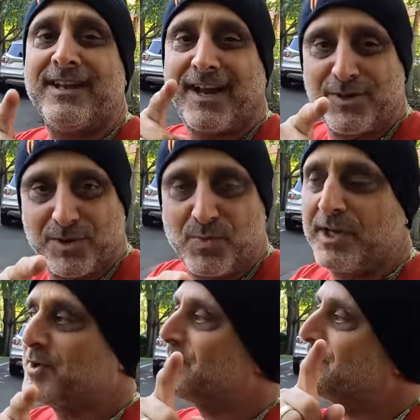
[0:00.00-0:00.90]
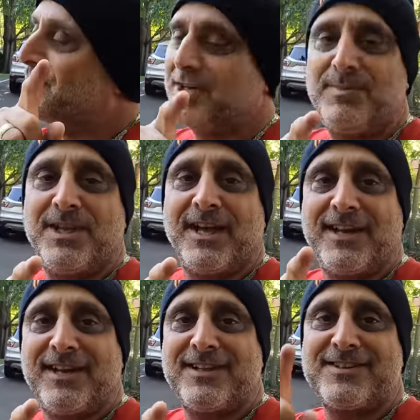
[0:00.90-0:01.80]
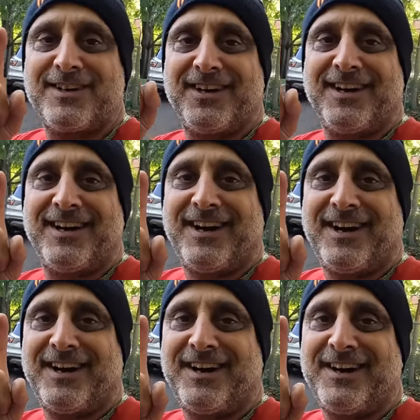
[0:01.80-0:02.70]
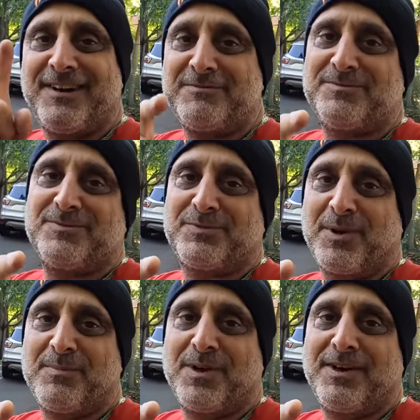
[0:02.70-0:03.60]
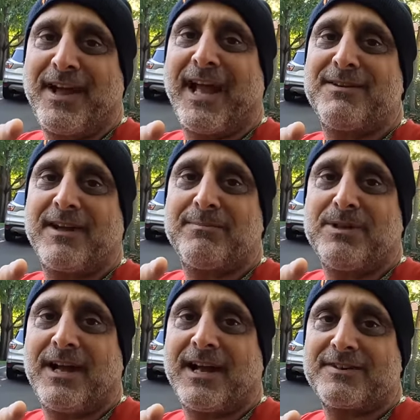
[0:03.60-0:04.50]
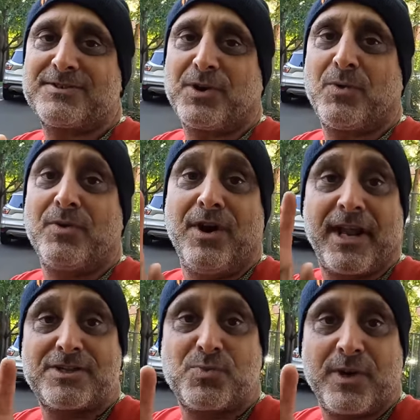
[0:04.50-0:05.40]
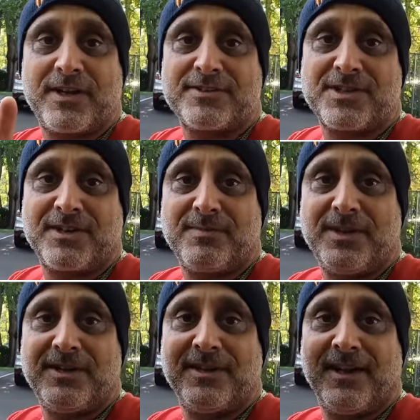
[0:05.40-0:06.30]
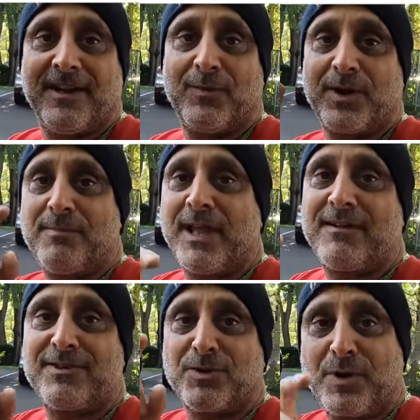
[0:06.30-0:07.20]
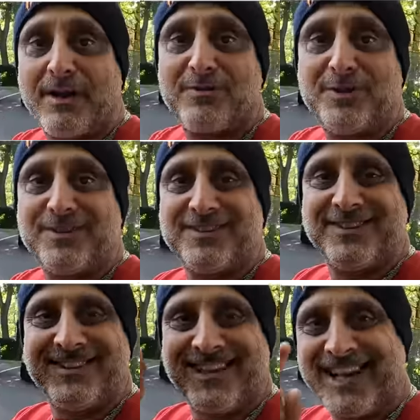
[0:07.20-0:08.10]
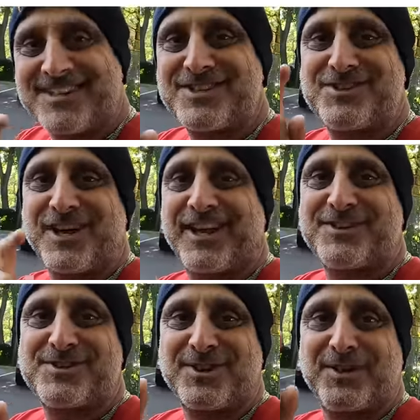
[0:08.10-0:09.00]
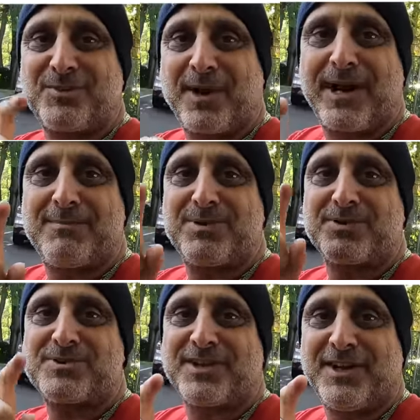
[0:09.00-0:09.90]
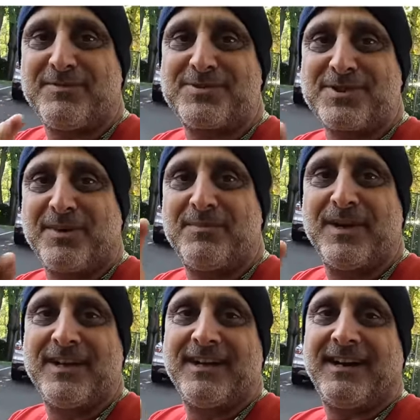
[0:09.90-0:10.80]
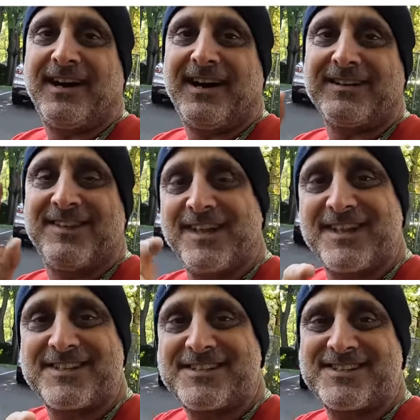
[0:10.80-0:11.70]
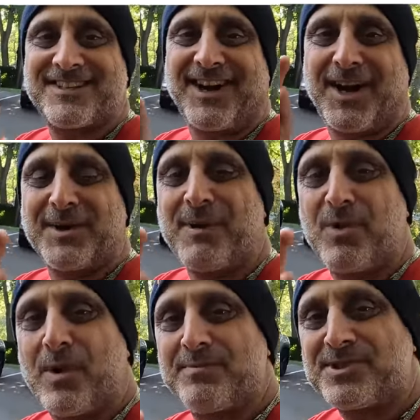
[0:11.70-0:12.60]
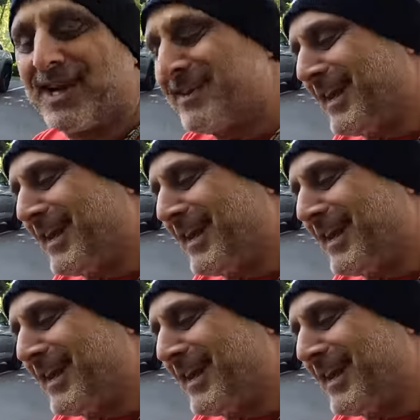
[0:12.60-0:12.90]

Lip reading: And you're the winner. You're going to be getting it from Advan Black. So next week, we're going to be having the raffle. Last chance to grab yourself some tickets on my website.